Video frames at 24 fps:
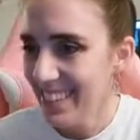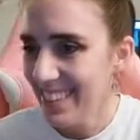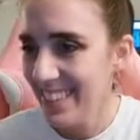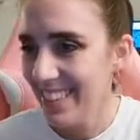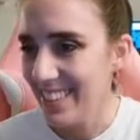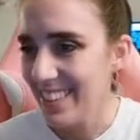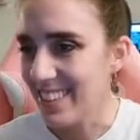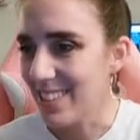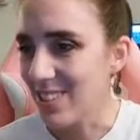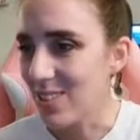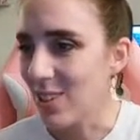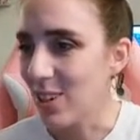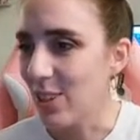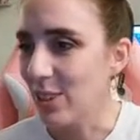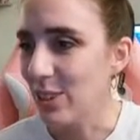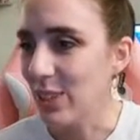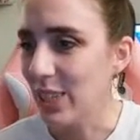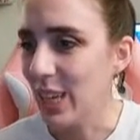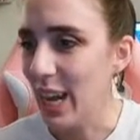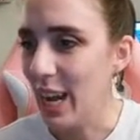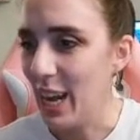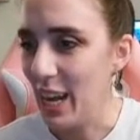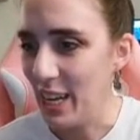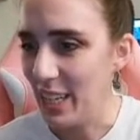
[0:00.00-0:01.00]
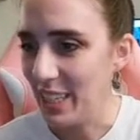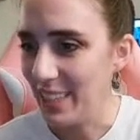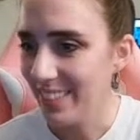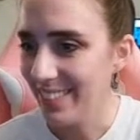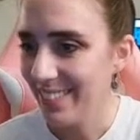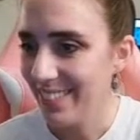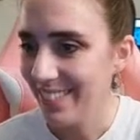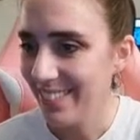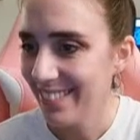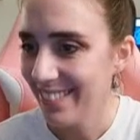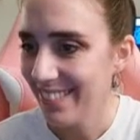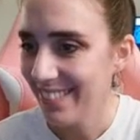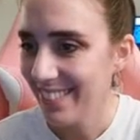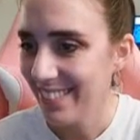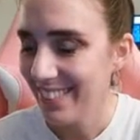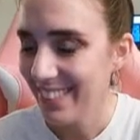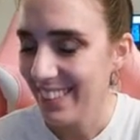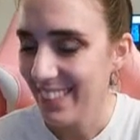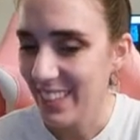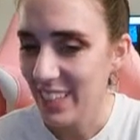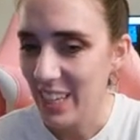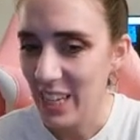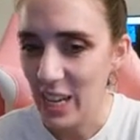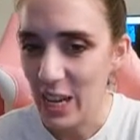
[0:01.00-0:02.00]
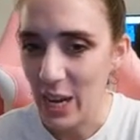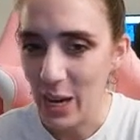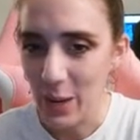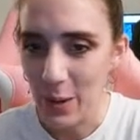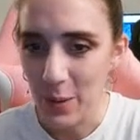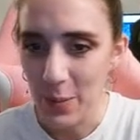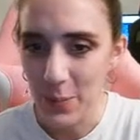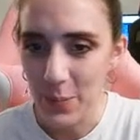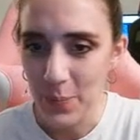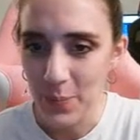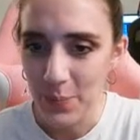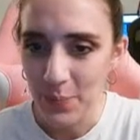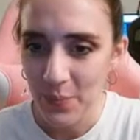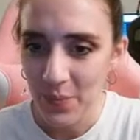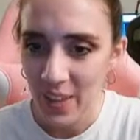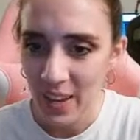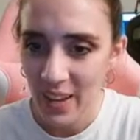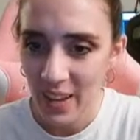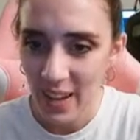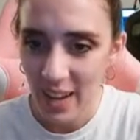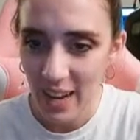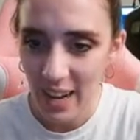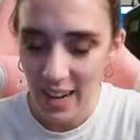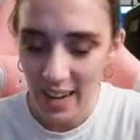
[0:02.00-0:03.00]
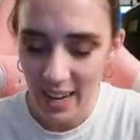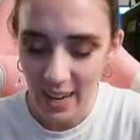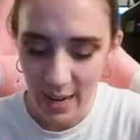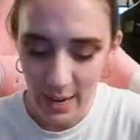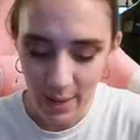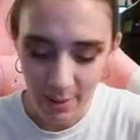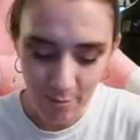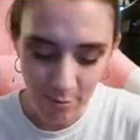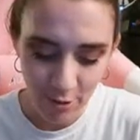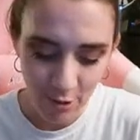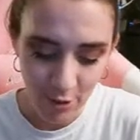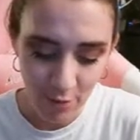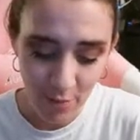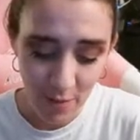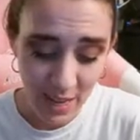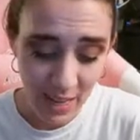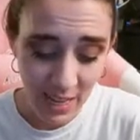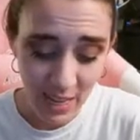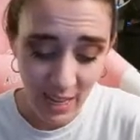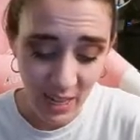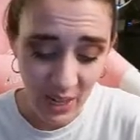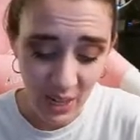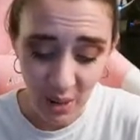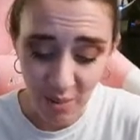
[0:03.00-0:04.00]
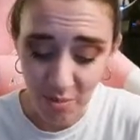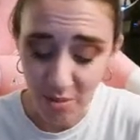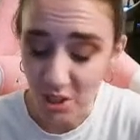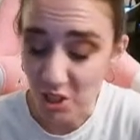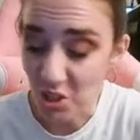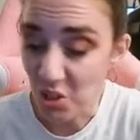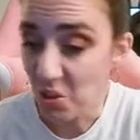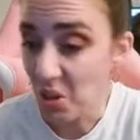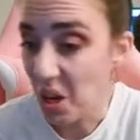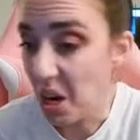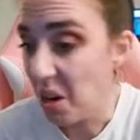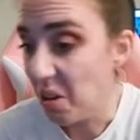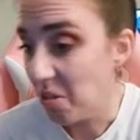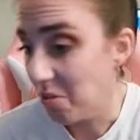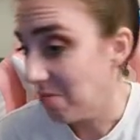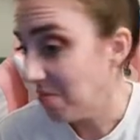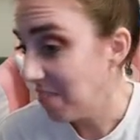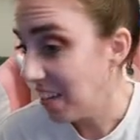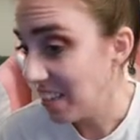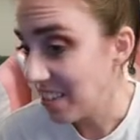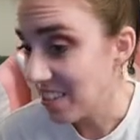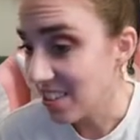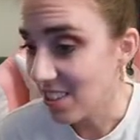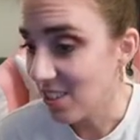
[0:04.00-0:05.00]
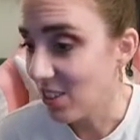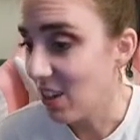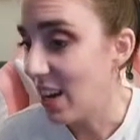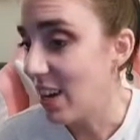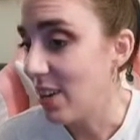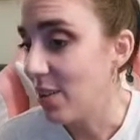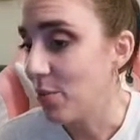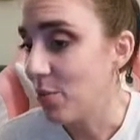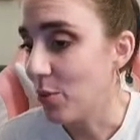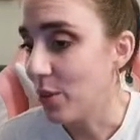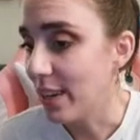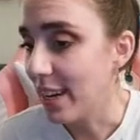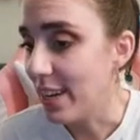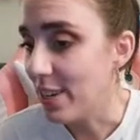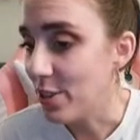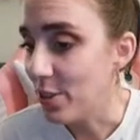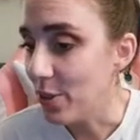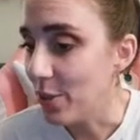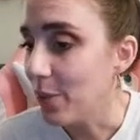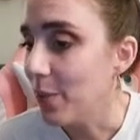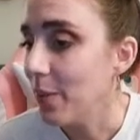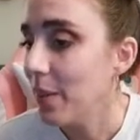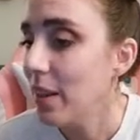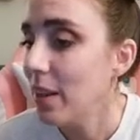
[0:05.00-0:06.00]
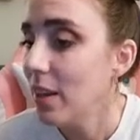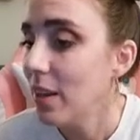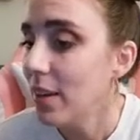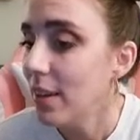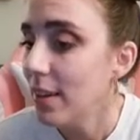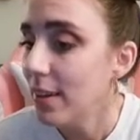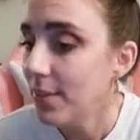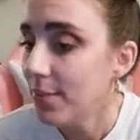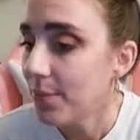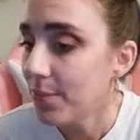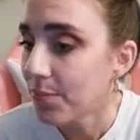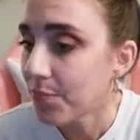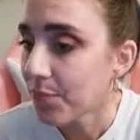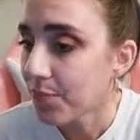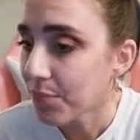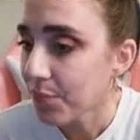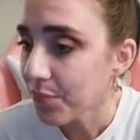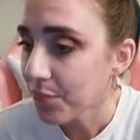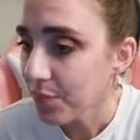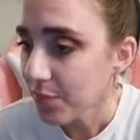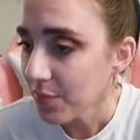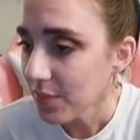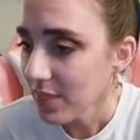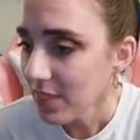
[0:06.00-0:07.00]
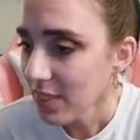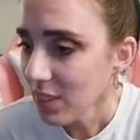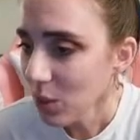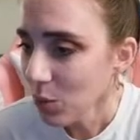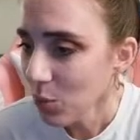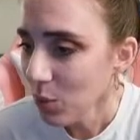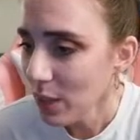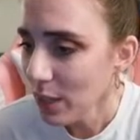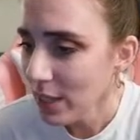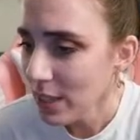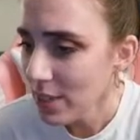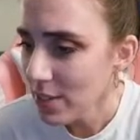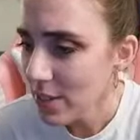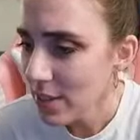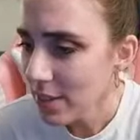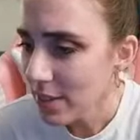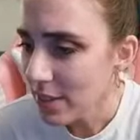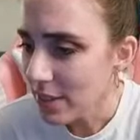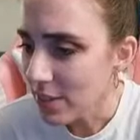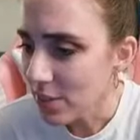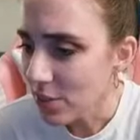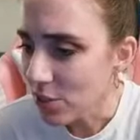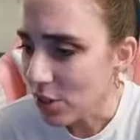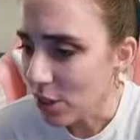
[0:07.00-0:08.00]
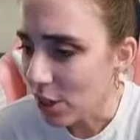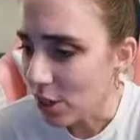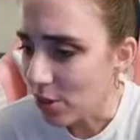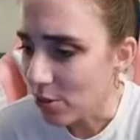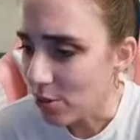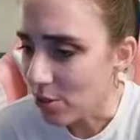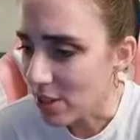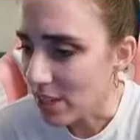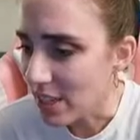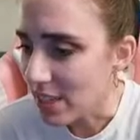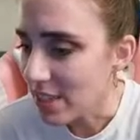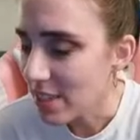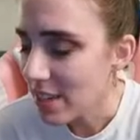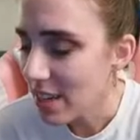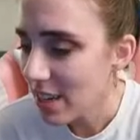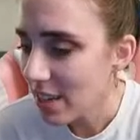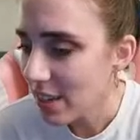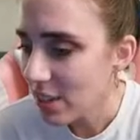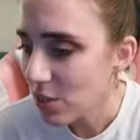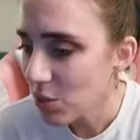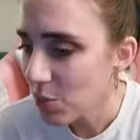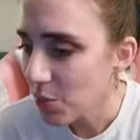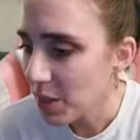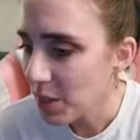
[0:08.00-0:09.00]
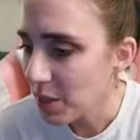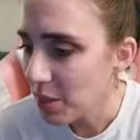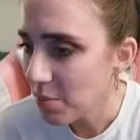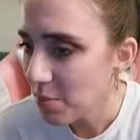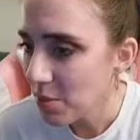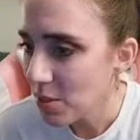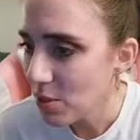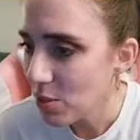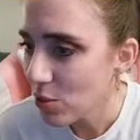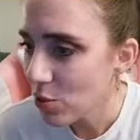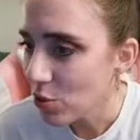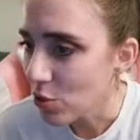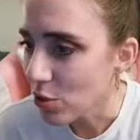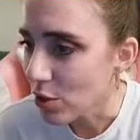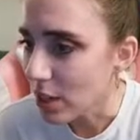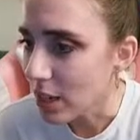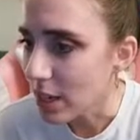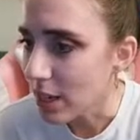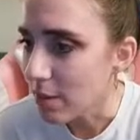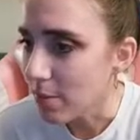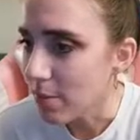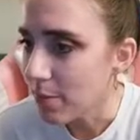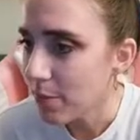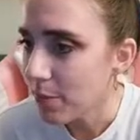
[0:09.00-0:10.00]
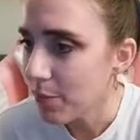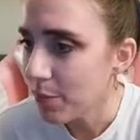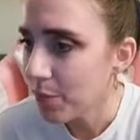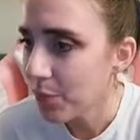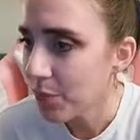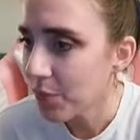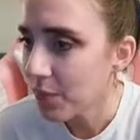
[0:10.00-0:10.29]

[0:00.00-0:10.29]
This is crocheting, you know. Just making it up as you go. That's a lot of what I do. Well, isn't this cozy? Tux, welcome to the stream.